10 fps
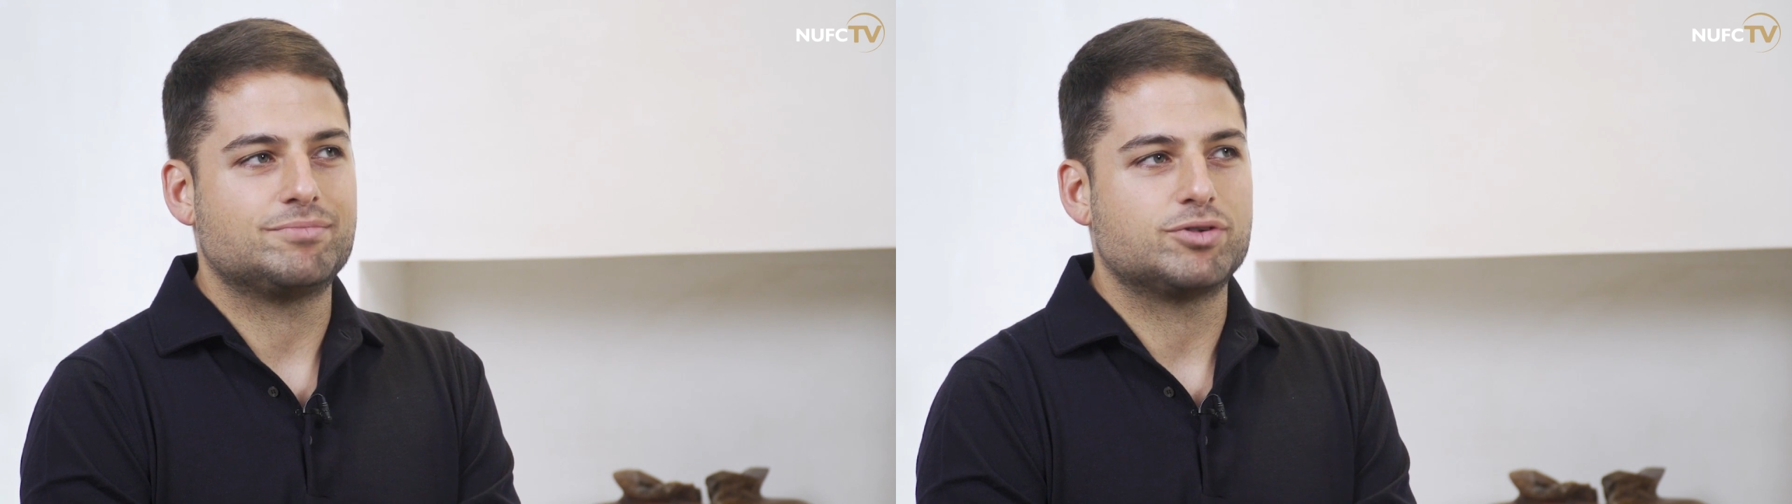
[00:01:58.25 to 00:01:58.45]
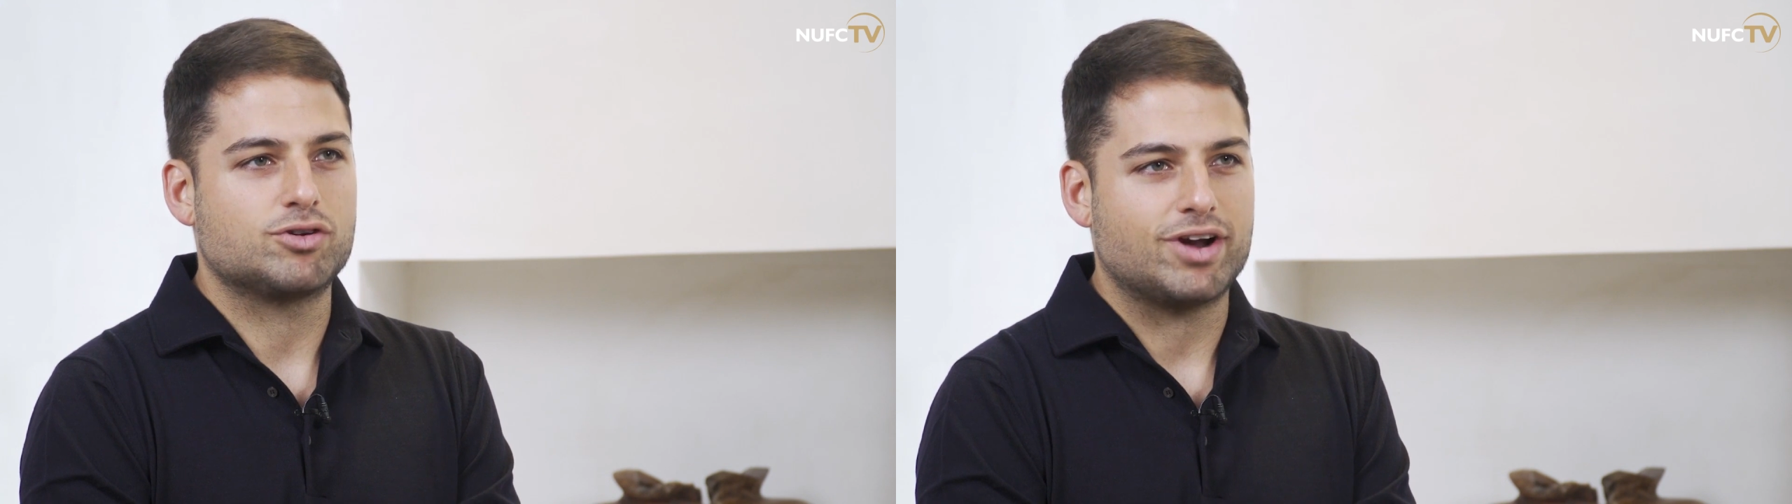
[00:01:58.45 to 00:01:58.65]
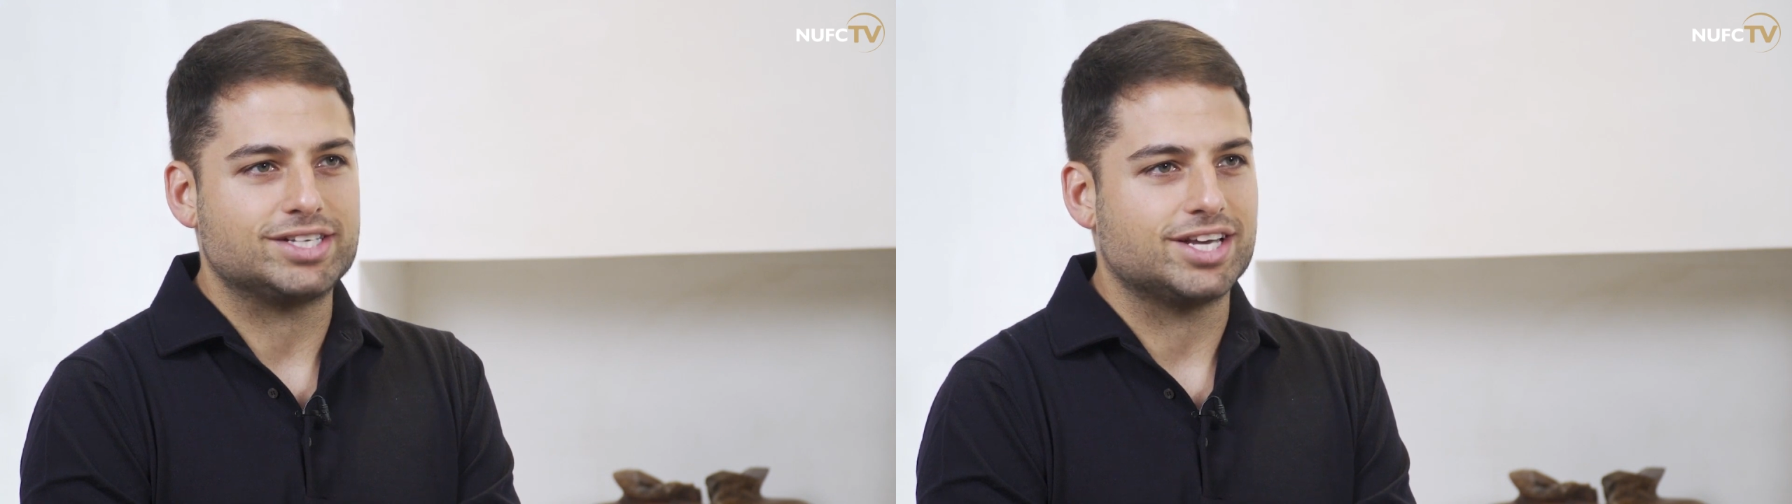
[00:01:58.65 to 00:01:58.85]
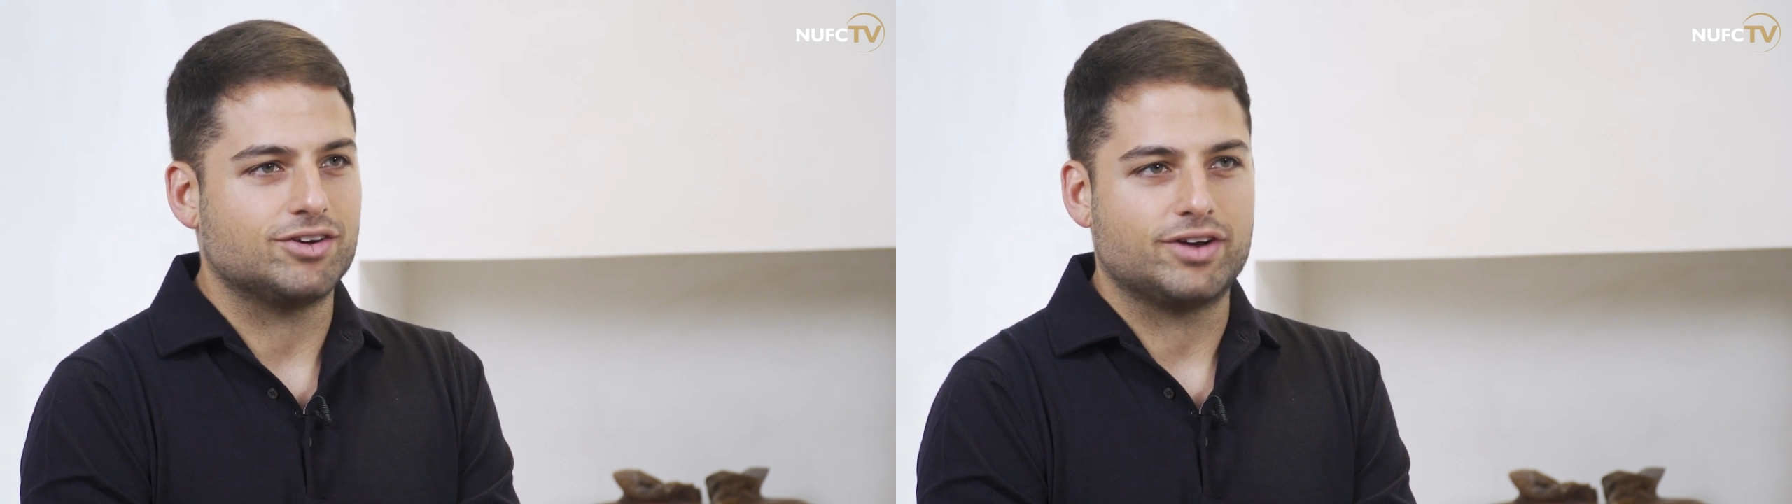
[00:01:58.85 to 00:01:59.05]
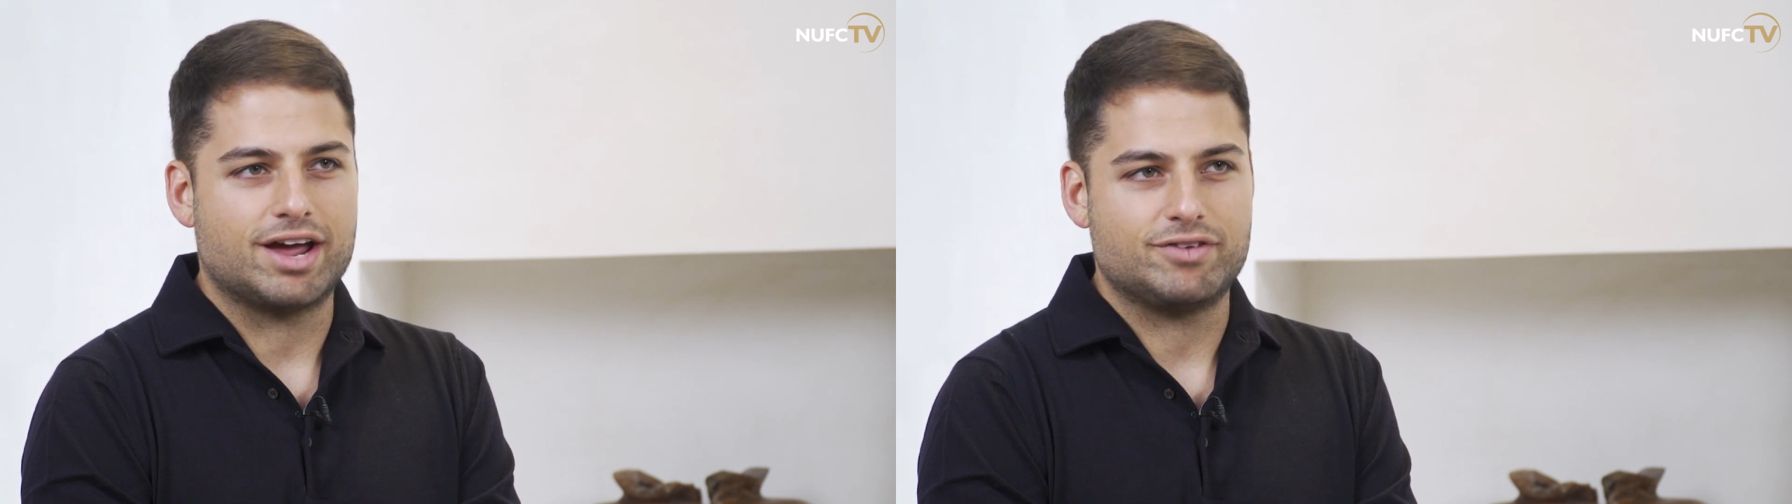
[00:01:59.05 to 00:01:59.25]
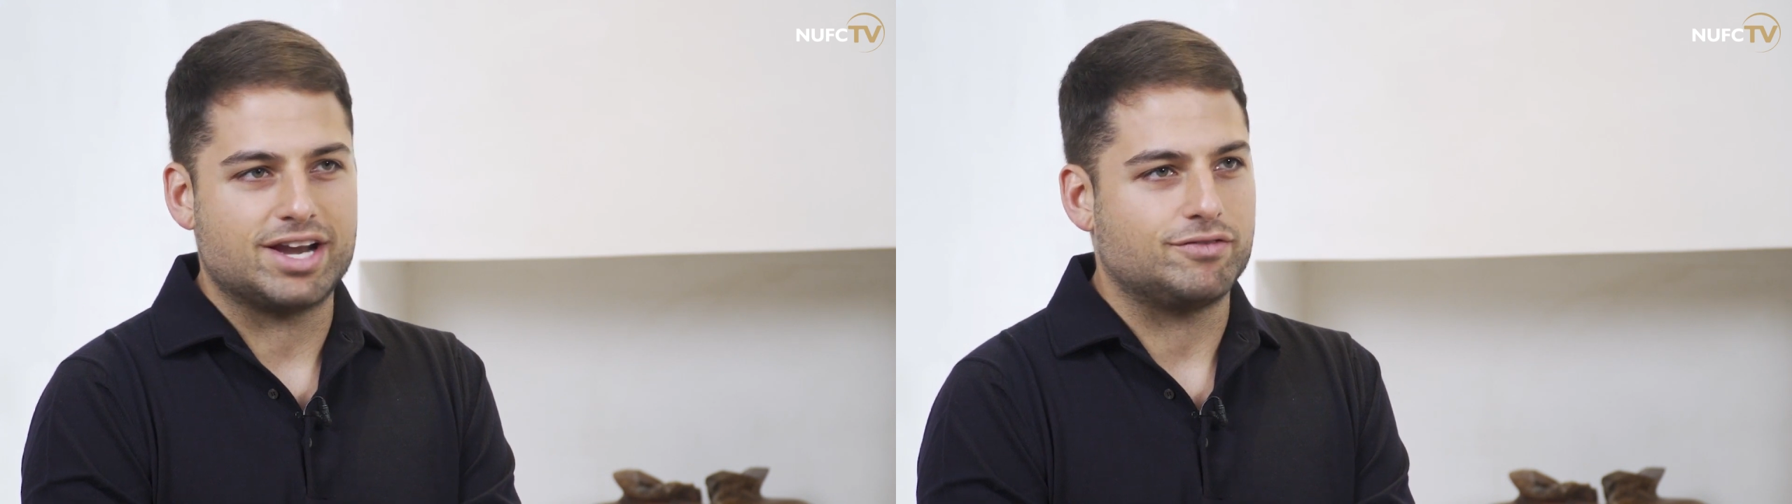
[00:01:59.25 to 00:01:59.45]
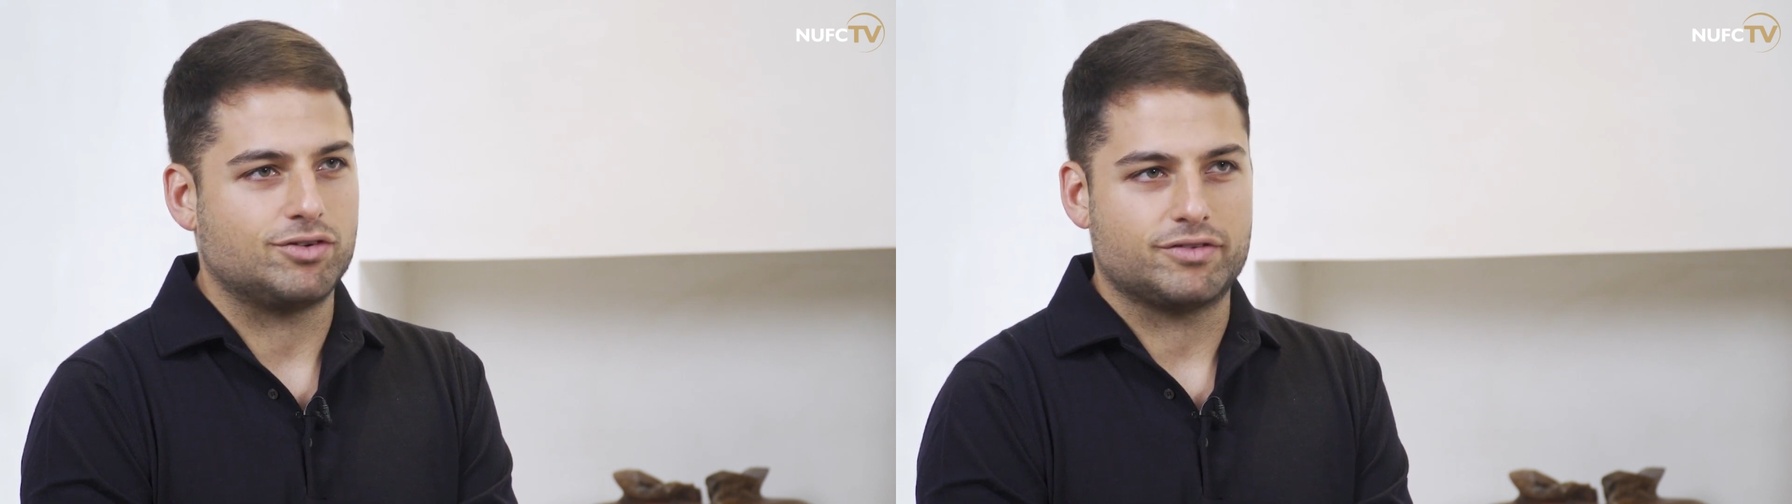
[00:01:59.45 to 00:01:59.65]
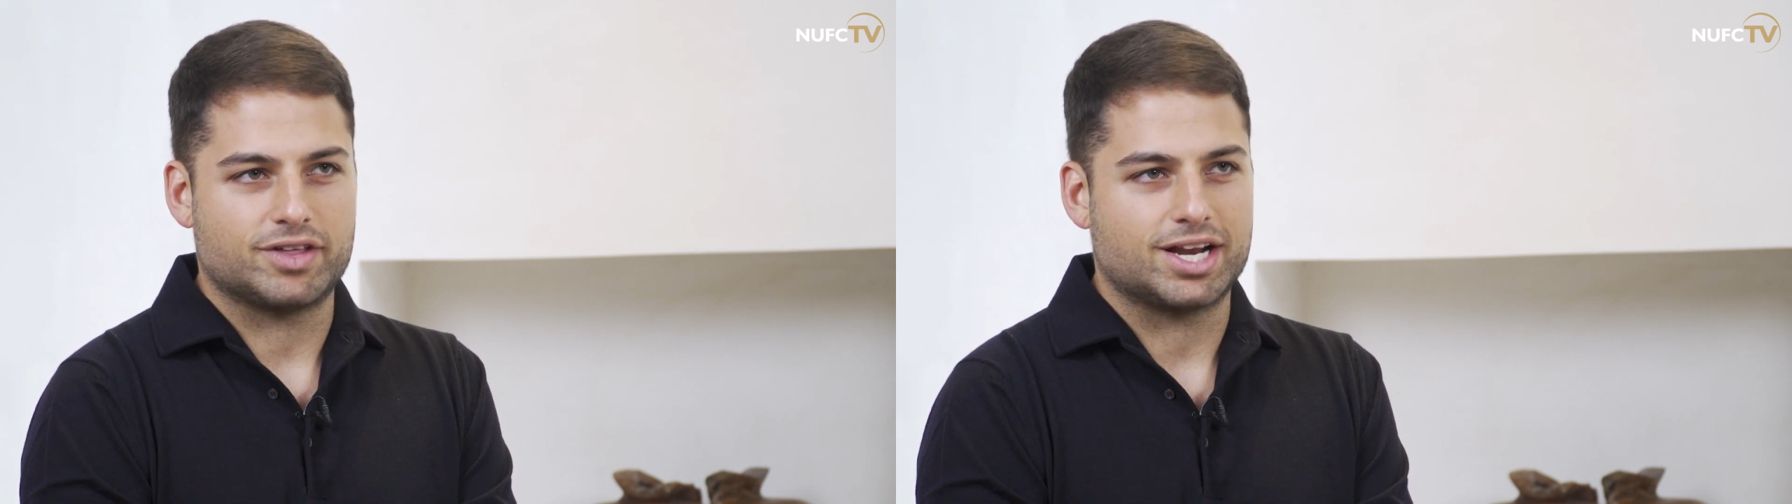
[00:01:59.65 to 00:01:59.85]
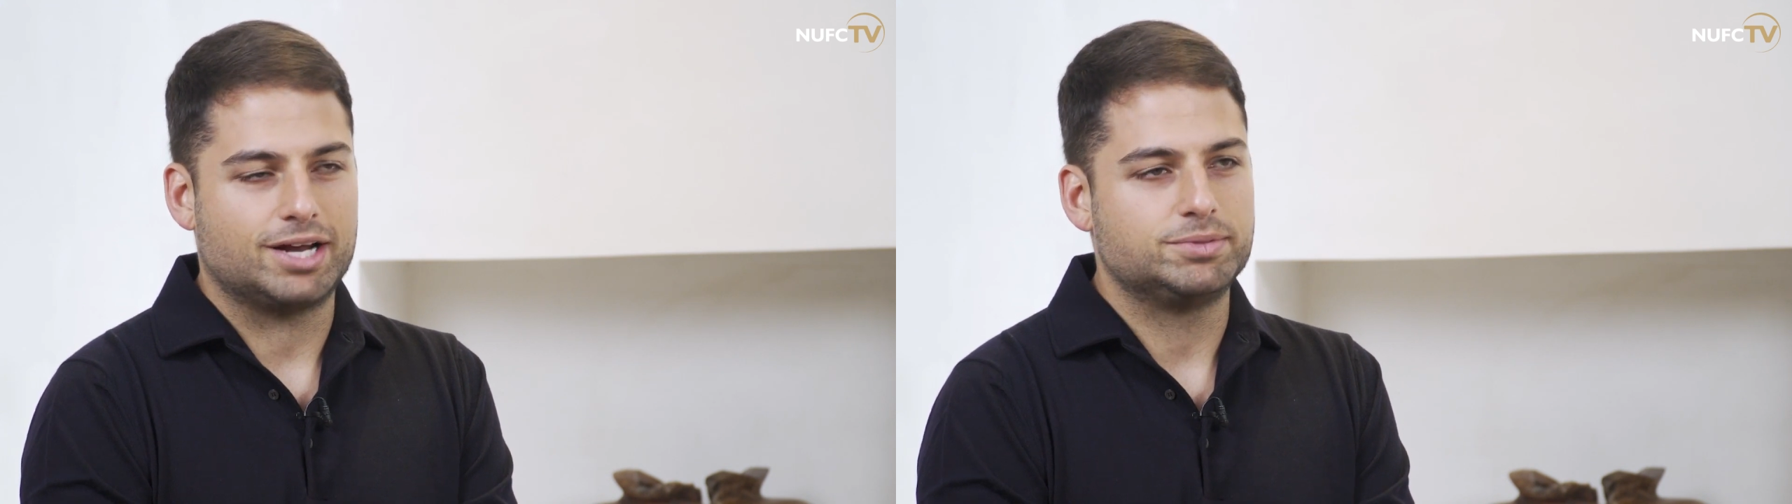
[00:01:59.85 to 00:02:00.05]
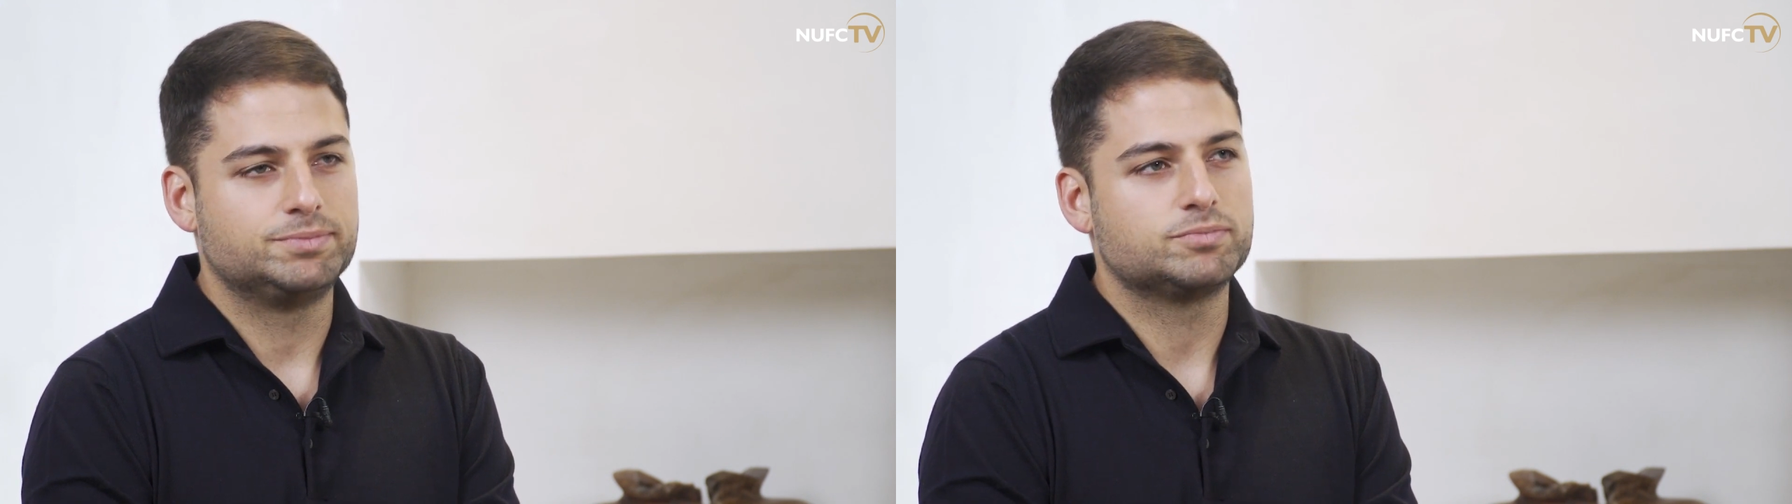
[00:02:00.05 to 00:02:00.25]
progressing on every level of the club.